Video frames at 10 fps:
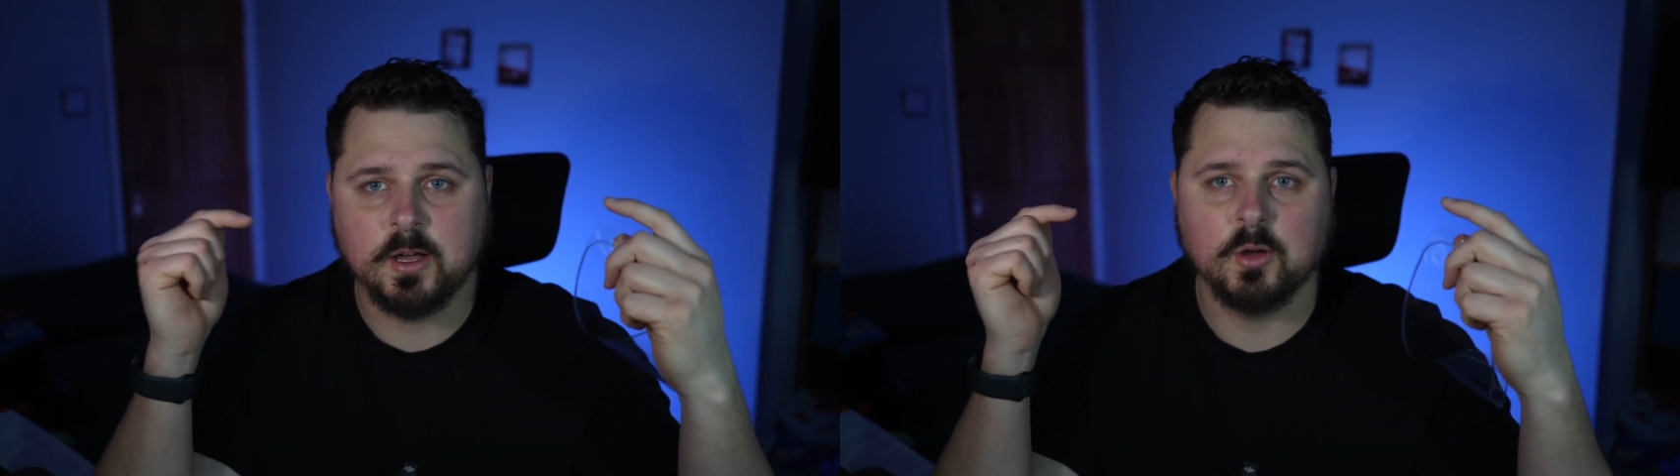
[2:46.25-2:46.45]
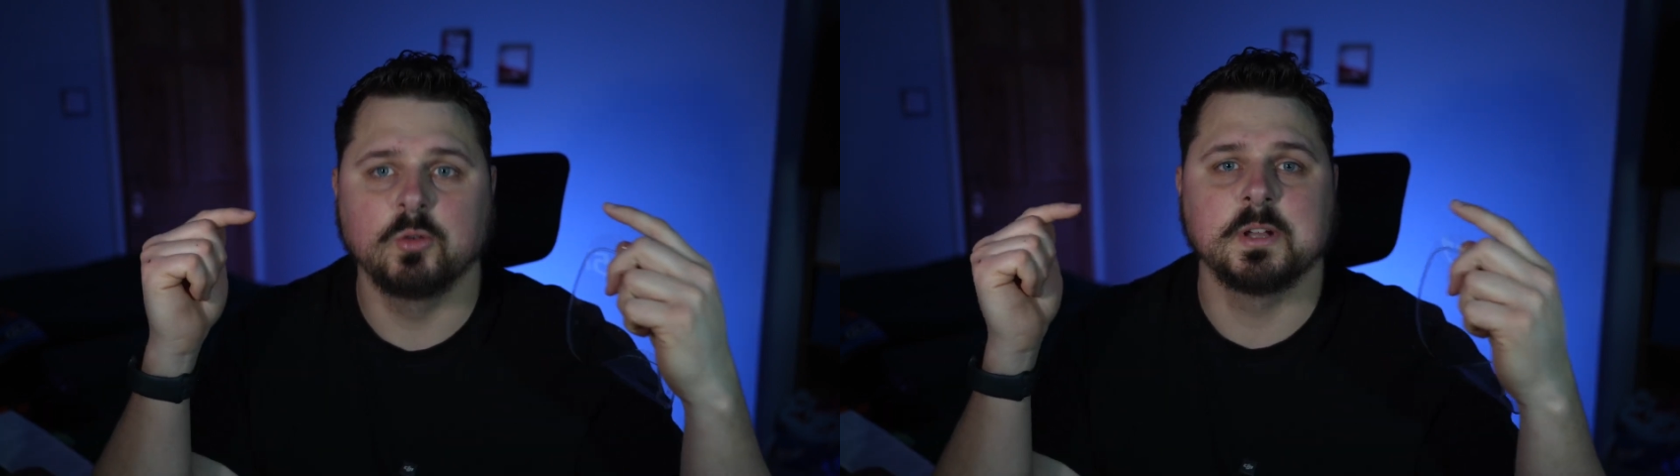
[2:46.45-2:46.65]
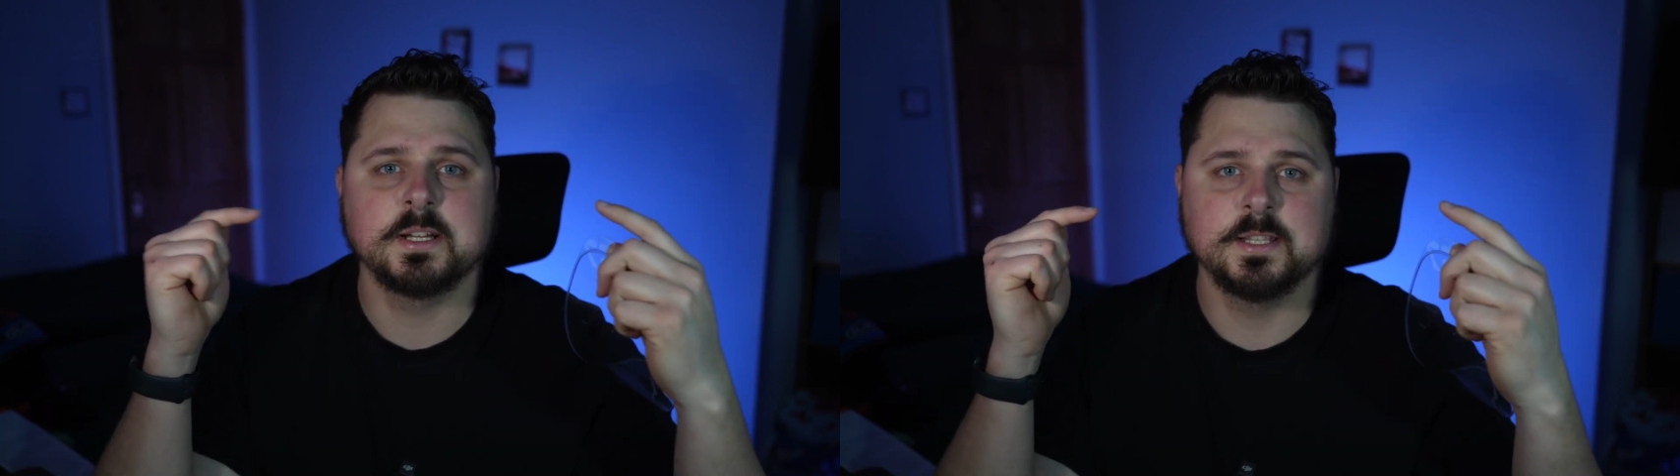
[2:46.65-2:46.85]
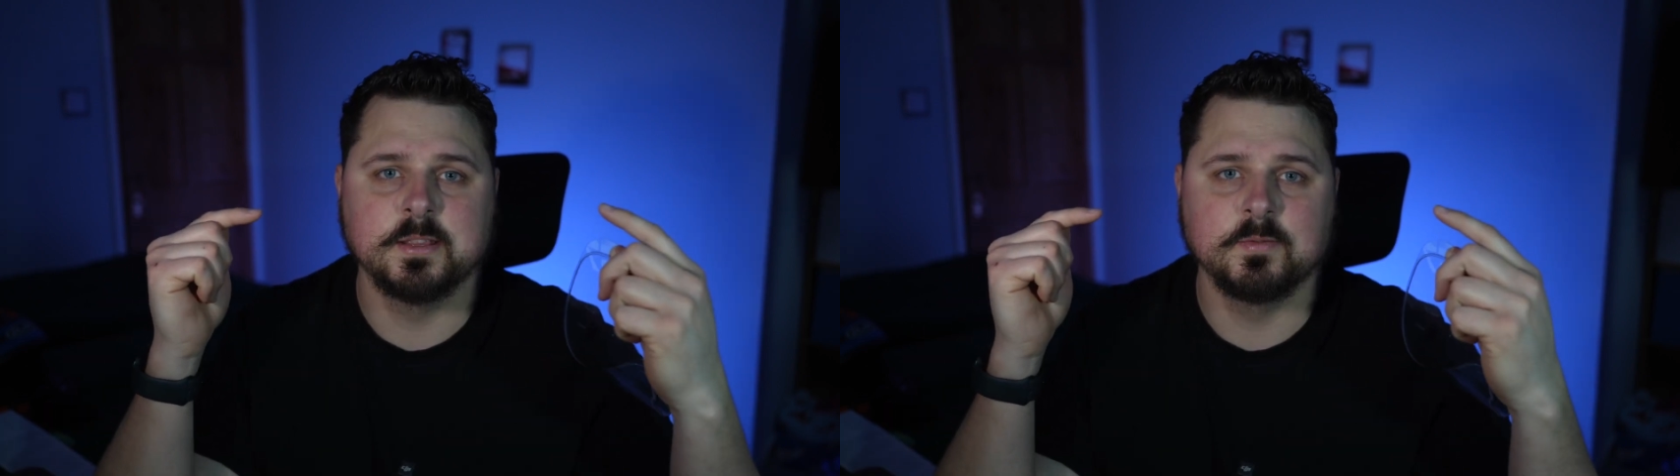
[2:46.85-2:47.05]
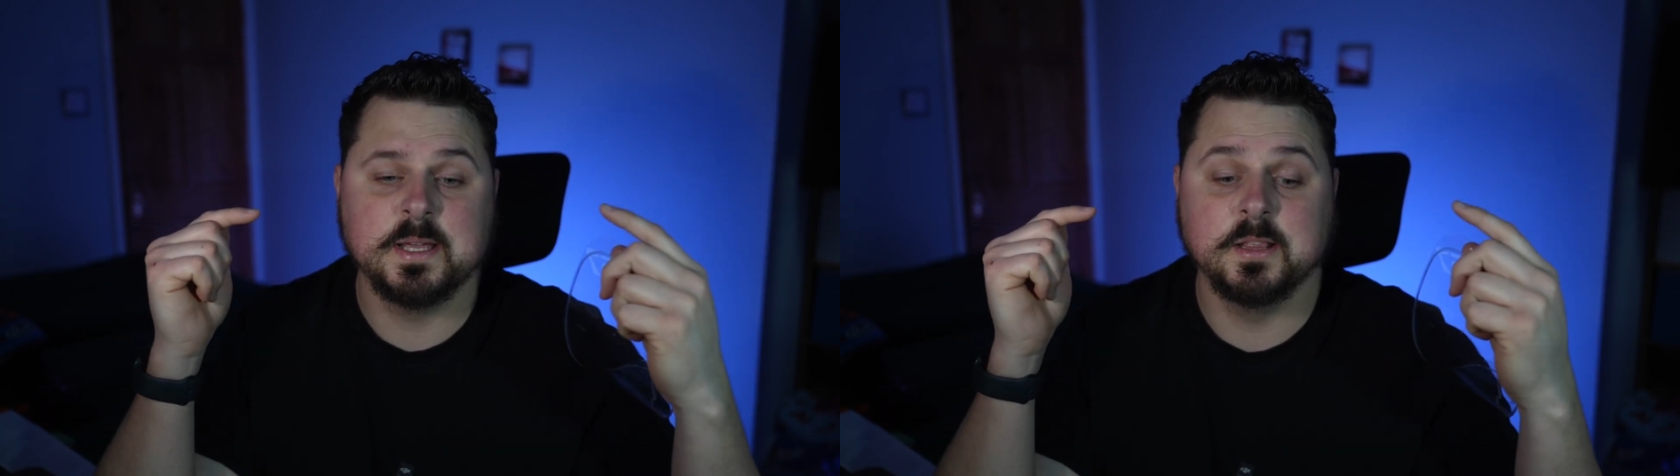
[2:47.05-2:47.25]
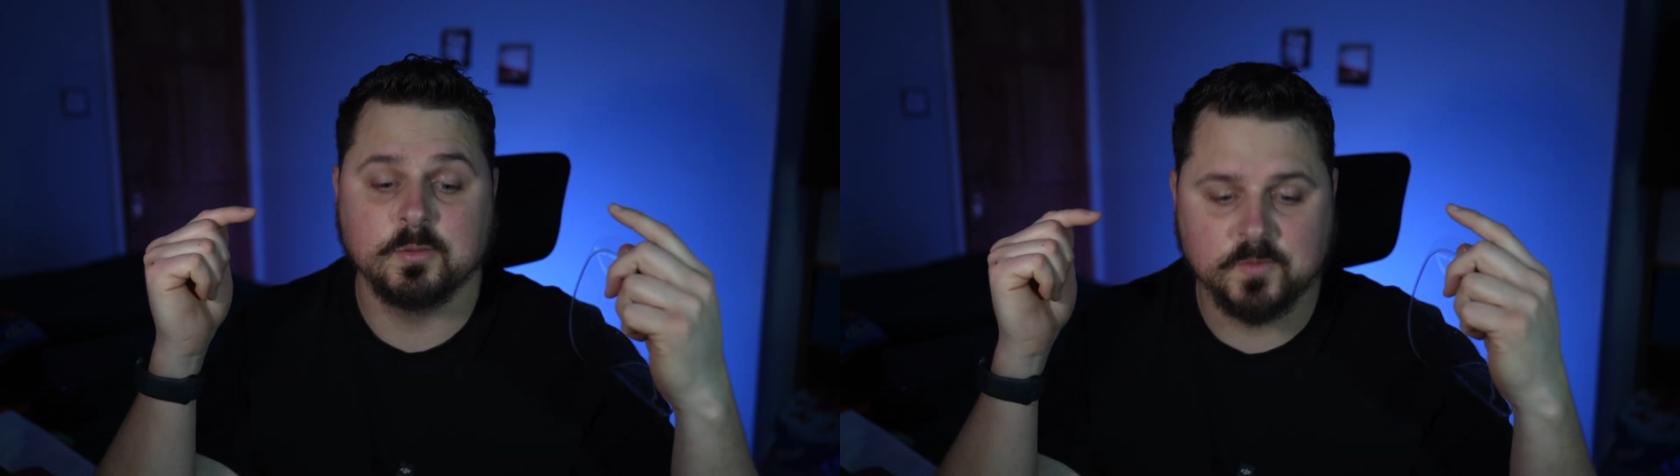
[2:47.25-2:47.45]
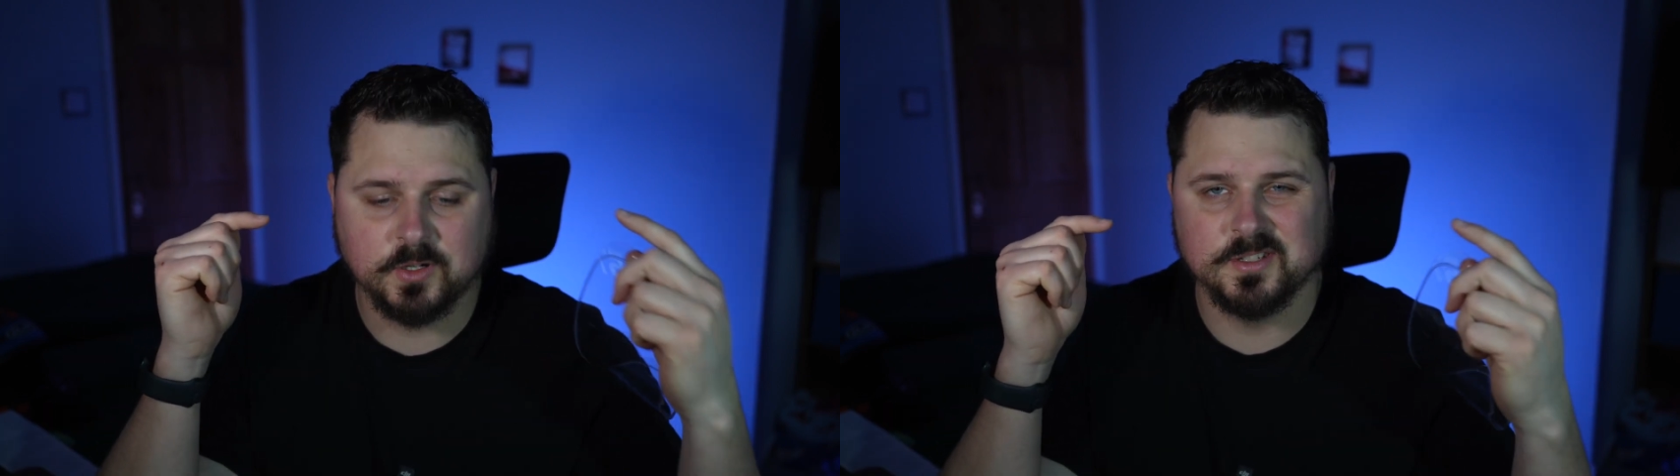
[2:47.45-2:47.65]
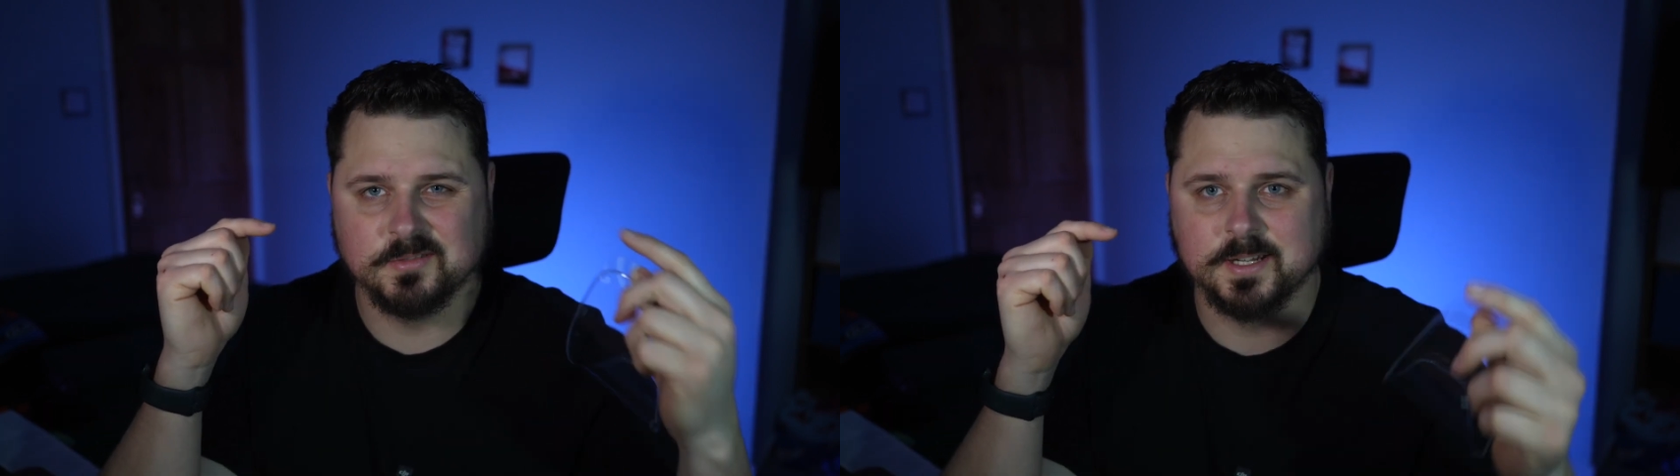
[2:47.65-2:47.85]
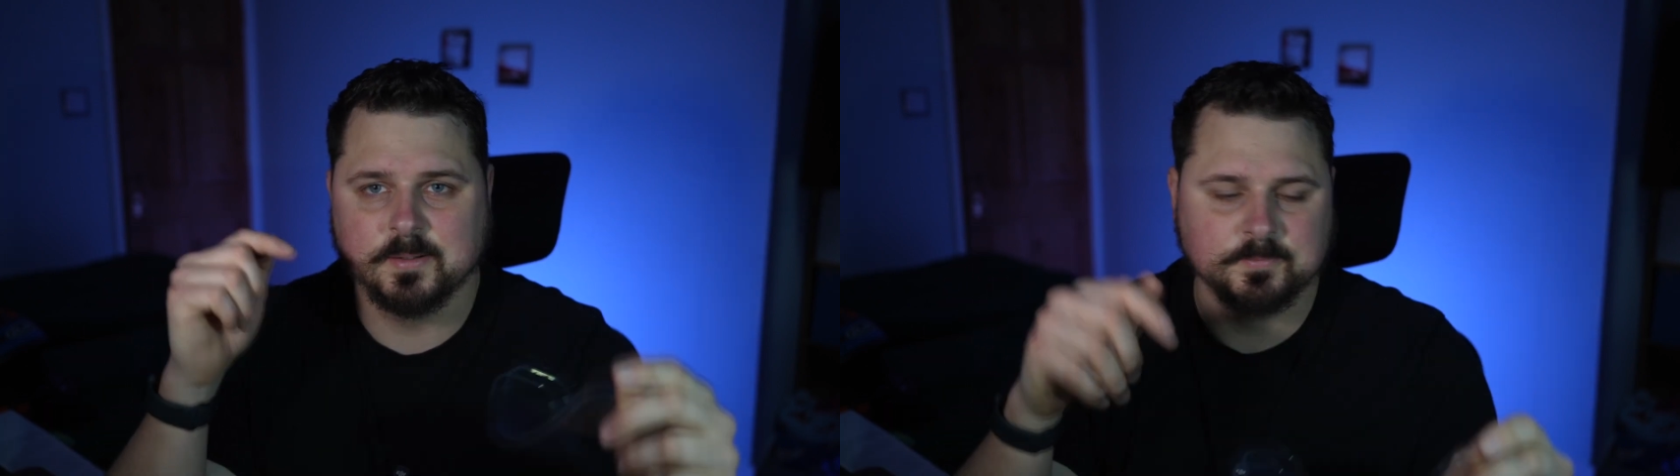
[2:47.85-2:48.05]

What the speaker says: hold actually the pin lock visor in.